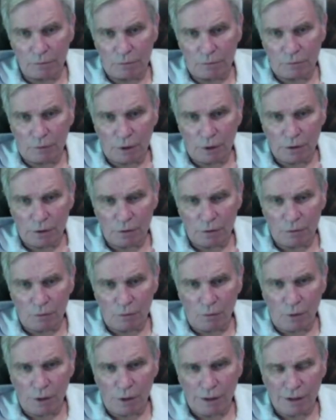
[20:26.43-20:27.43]

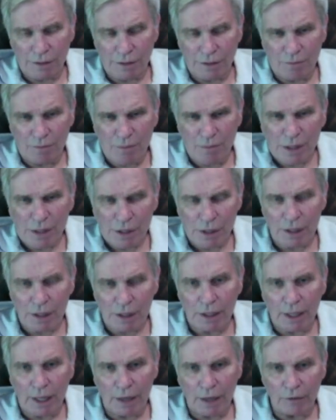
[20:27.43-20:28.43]
What's
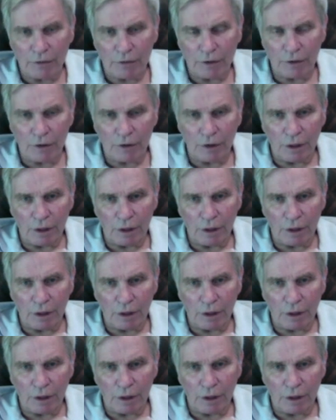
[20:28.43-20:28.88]
missing out there